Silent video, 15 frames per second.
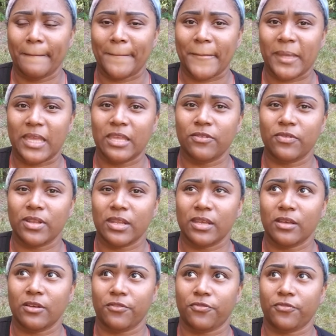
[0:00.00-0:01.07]
even
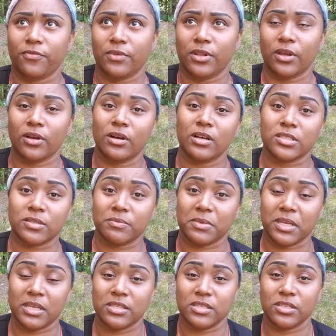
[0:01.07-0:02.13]
if there are some
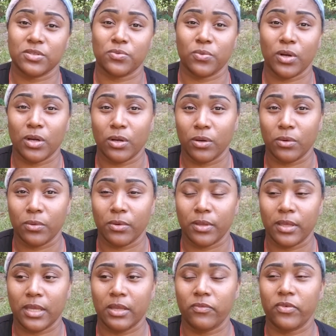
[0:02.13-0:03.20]
things that's wrong,
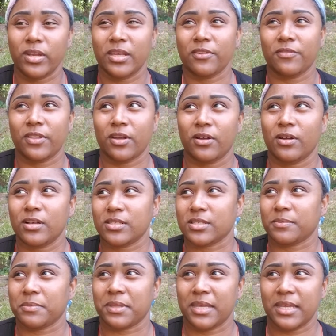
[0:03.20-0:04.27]
even if there are
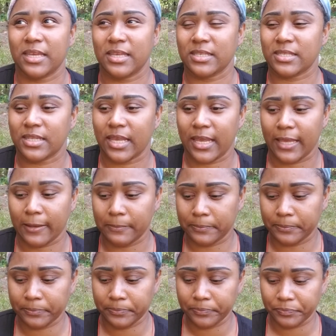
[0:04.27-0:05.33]
some things that
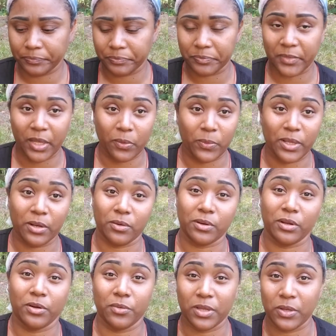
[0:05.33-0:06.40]
that we don't
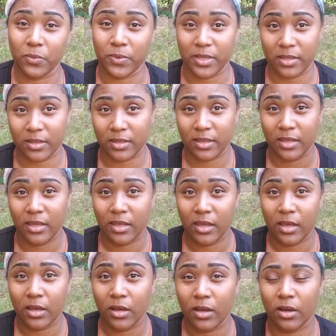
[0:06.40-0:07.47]
agree with
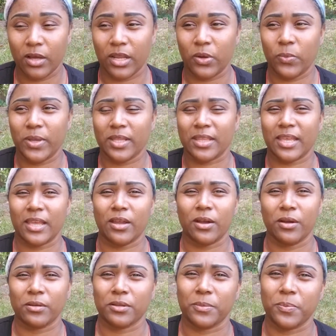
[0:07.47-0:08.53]
or that we think
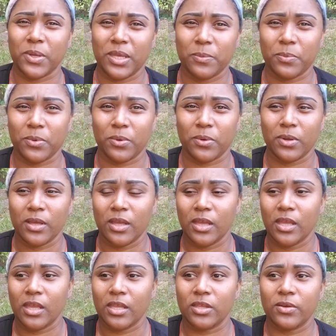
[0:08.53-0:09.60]
hurt the people,
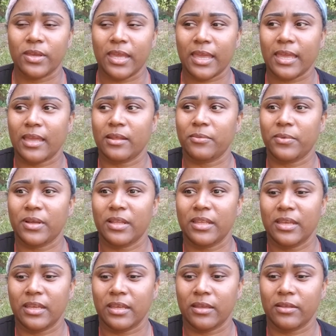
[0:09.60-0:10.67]
you can't
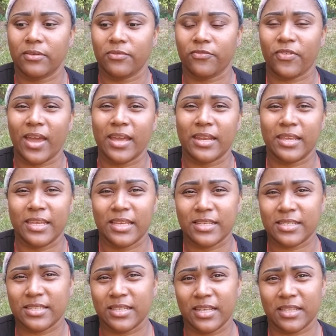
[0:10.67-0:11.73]
really fight
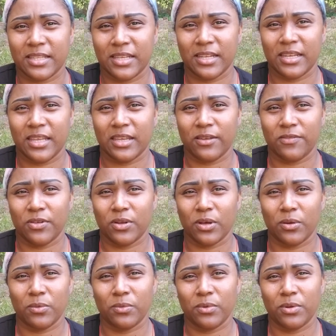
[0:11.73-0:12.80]
against nothing if you
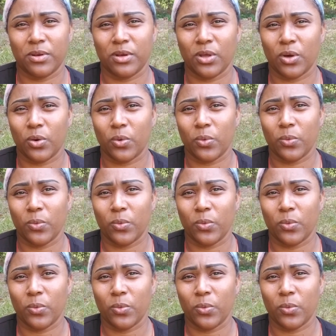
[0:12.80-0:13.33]
don't know